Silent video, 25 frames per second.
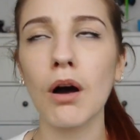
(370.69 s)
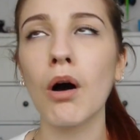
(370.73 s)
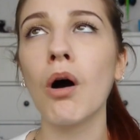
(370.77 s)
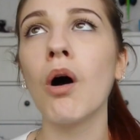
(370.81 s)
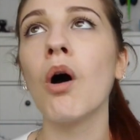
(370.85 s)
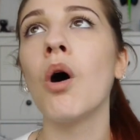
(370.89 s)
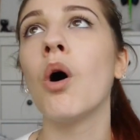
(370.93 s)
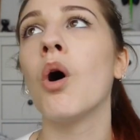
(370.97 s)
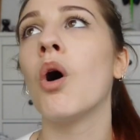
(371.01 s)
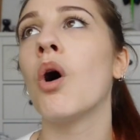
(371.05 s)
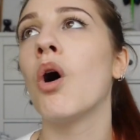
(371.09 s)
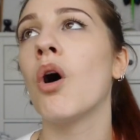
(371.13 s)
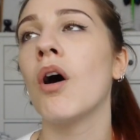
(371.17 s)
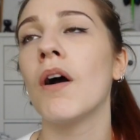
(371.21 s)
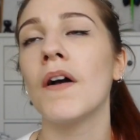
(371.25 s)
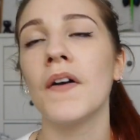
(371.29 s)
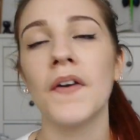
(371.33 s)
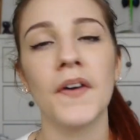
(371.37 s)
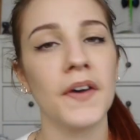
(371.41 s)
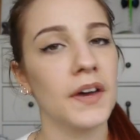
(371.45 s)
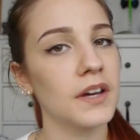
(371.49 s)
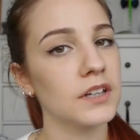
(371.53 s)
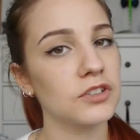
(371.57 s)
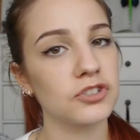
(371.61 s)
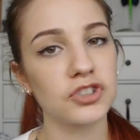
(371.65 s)
Oh,
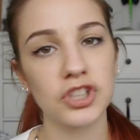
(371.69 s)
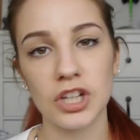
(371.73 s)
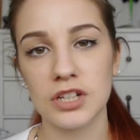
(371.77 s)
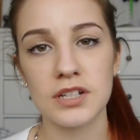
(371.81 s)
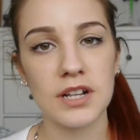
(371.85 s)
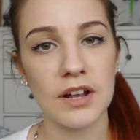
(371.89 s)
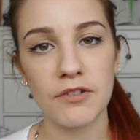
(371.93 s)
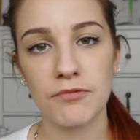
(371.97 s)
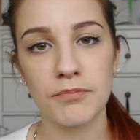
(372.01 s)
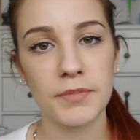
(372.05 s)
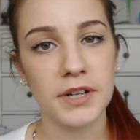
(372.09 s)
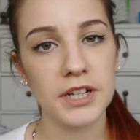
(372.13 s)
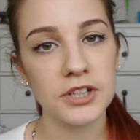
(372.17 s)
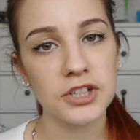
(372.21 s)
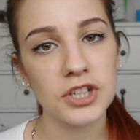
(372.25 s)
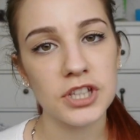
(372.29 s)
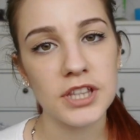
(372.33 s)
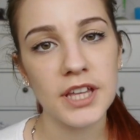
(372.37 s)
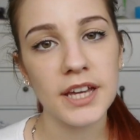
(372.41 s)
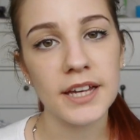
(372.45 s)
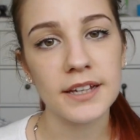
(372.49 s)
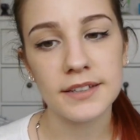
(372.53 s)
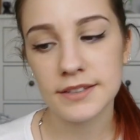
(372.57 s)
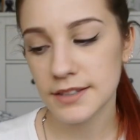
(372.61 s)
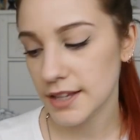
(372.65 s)
just love miniature
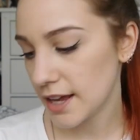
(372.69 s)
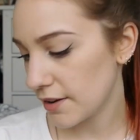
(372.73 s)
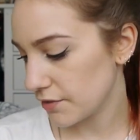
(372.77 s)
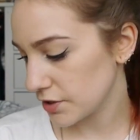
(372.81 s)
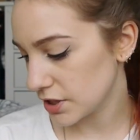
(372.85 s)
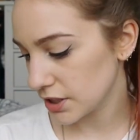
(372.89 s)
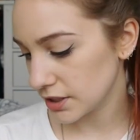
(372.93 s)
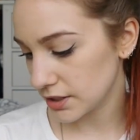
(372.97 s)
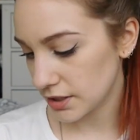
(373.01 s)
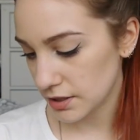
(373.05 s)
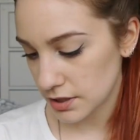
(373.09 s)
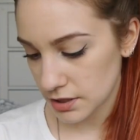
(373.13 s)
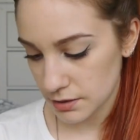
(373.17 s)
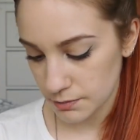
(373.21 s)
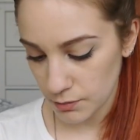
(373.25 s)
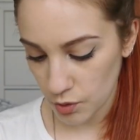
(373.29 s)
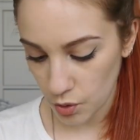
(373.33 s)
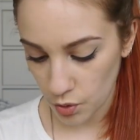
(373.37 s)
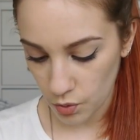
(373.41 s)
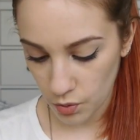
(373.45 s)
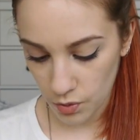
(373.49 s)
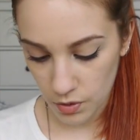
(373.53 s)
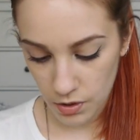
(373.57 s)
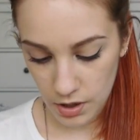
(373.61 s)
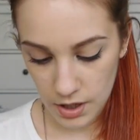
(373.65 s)
things, everything that's
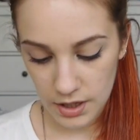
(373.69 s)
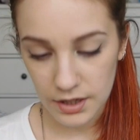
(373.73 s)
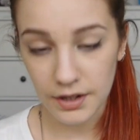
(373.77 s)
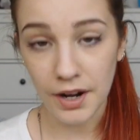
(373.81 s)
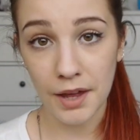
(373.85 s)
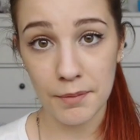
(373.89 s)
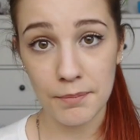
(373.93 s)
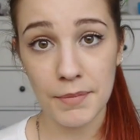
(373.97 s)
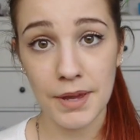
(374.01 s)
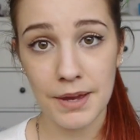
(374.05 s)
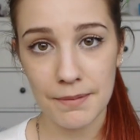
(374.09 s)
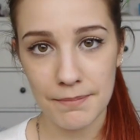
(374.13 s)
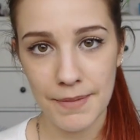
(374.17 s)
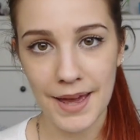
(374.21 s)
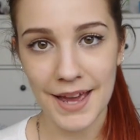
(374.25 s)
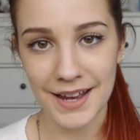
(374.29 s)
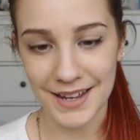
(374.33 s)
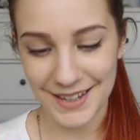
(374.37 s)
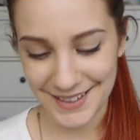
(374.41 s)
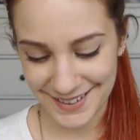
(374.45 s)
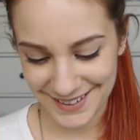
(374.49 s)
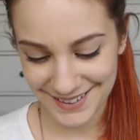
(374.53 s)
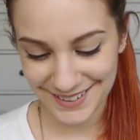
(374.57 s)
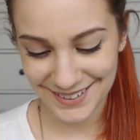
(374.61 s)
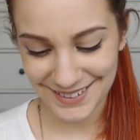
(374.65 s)
small, like me and
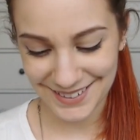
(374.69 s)
Meg.